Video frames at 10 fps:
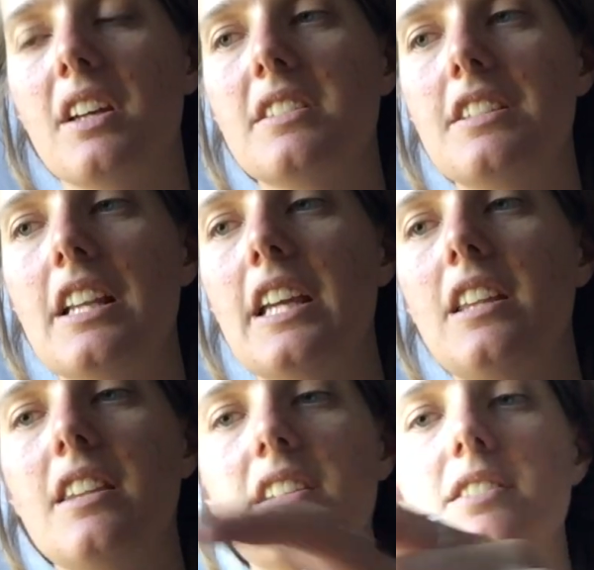actually,
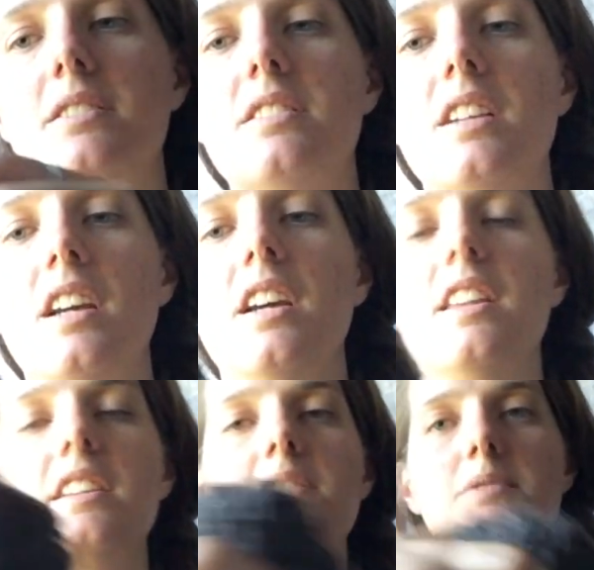this
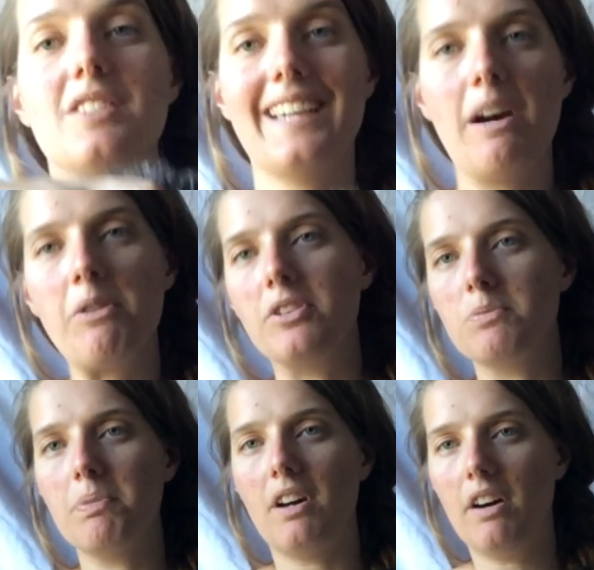scoured
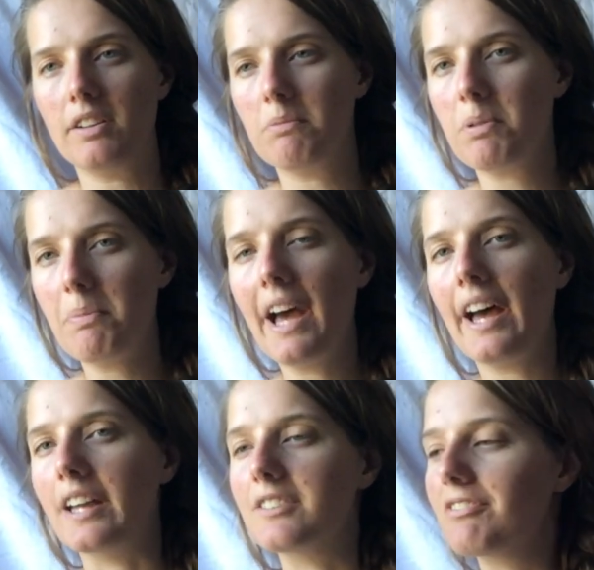but
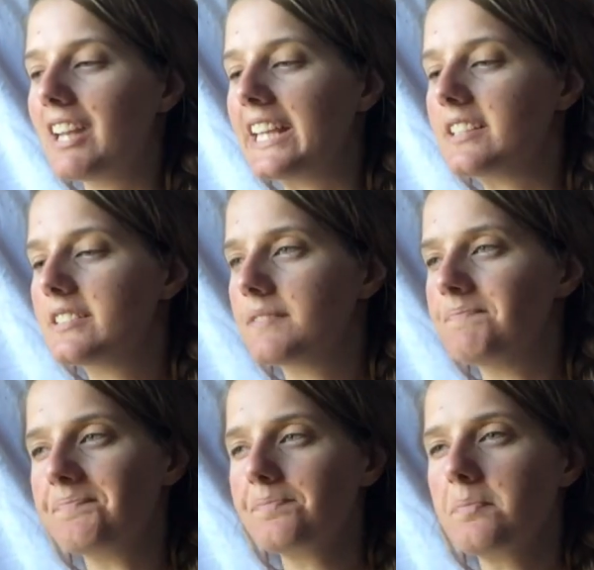unprepared fleece,
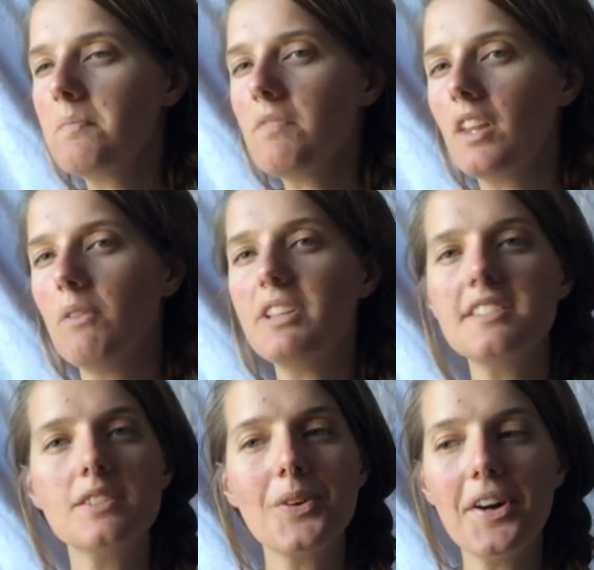
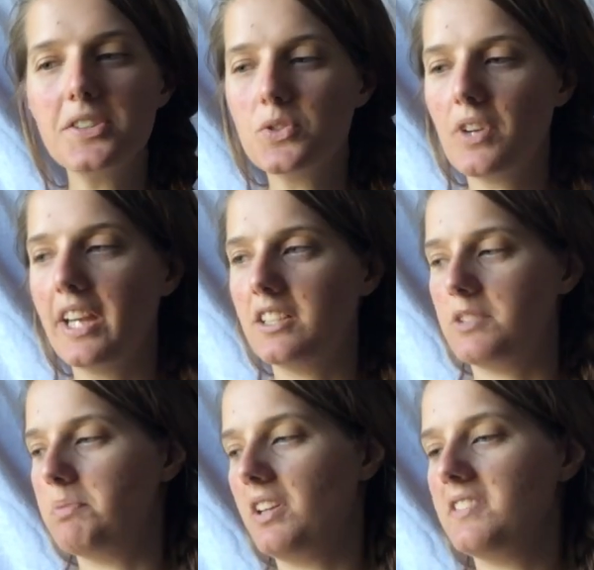which is quite
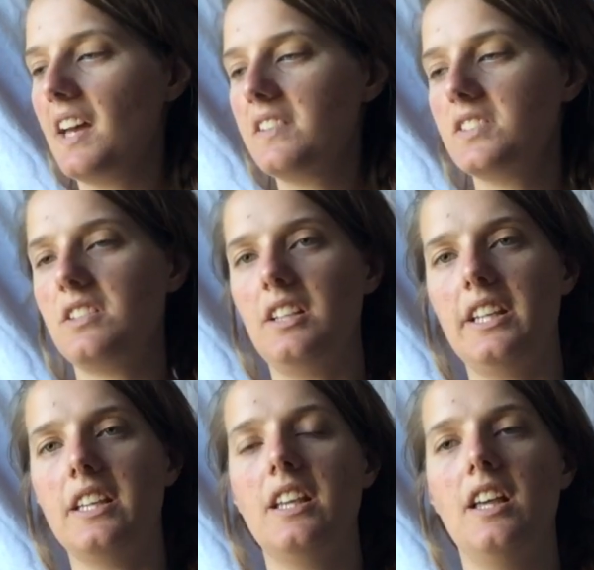strange because
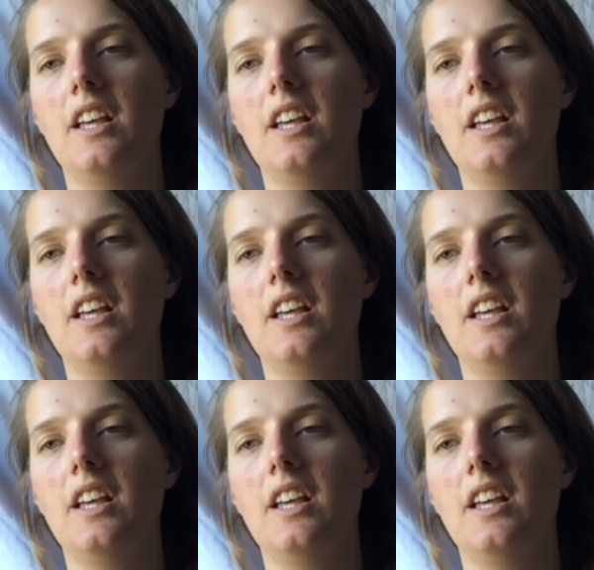actually